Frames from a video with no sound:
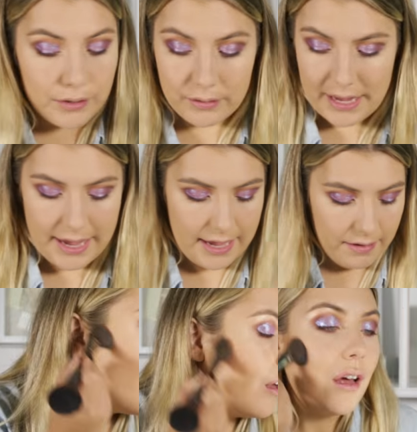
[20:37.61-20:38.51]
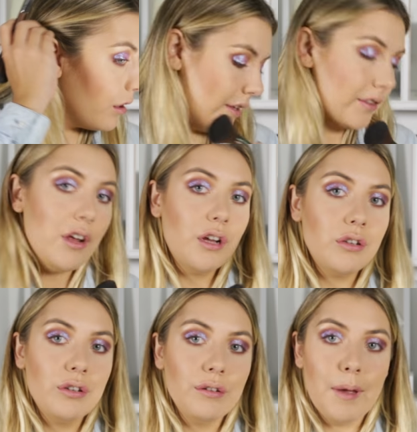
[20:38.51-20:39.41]
Soleil. It's
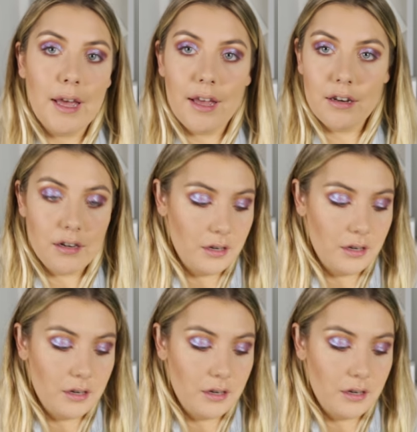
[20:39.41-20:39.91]
not too bad.